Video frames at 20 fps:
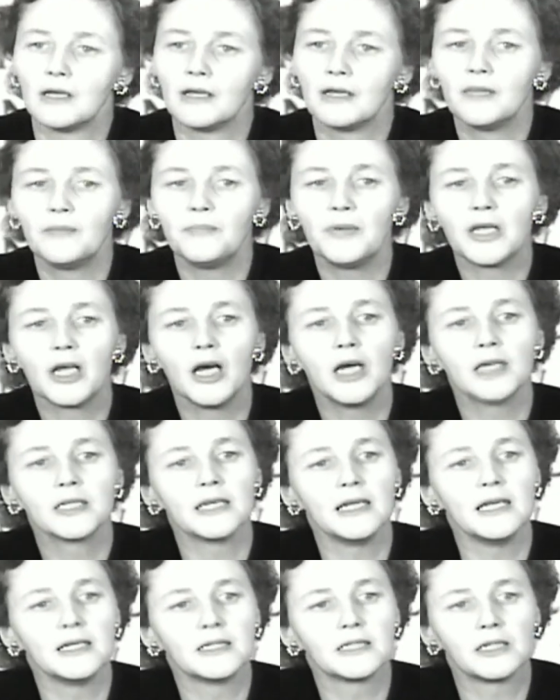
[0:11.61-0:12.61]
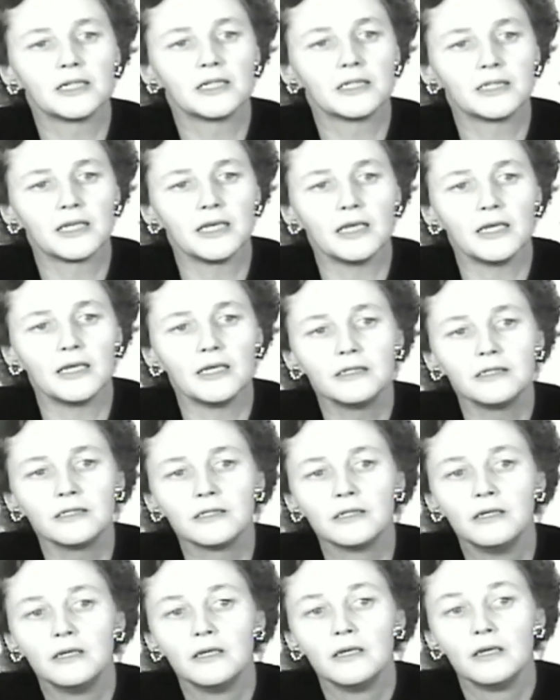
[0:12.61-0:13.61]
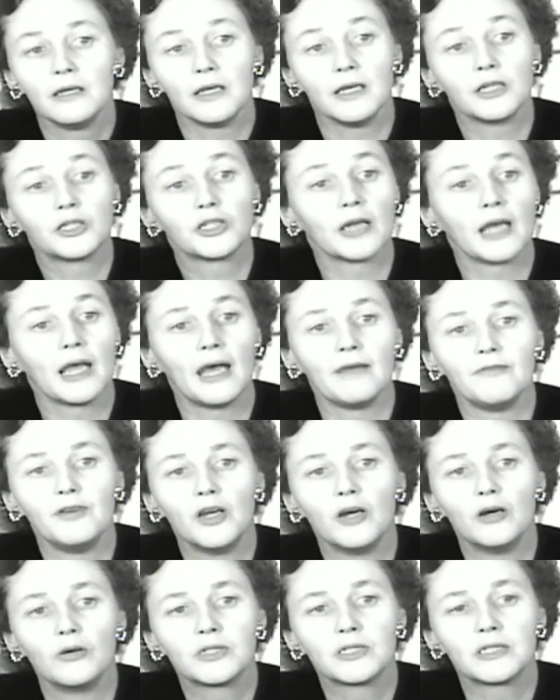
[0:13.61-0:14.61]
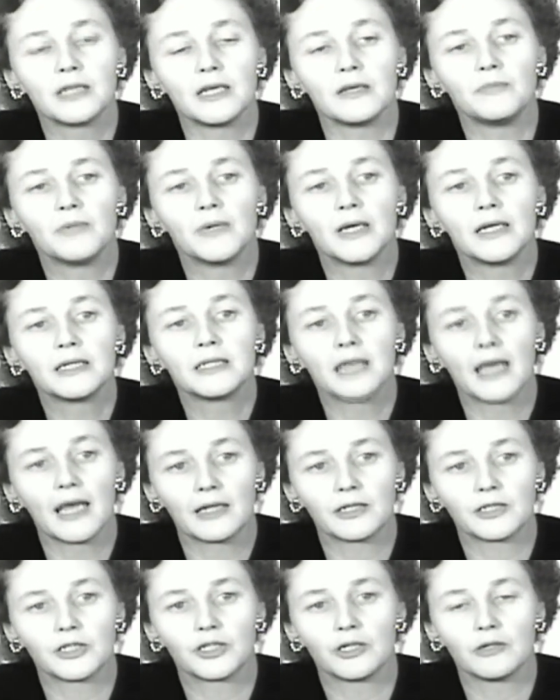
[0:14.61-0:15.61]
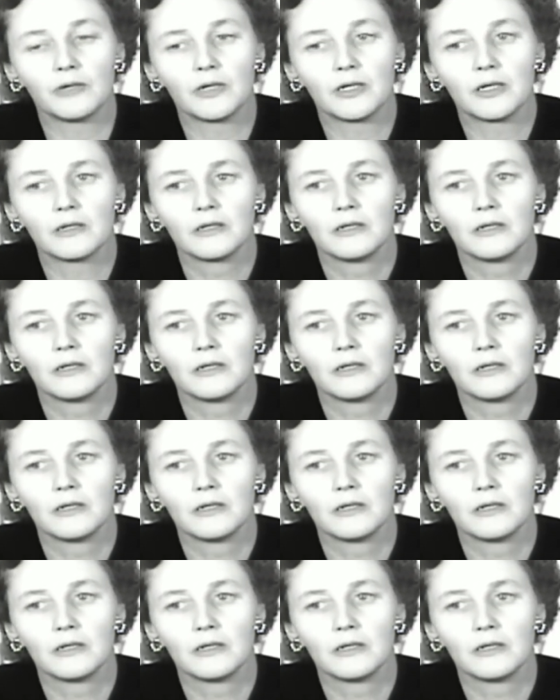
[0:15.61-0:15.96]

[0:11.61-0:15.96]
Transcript: and that because it is a disease, it should have no stigma attached to it.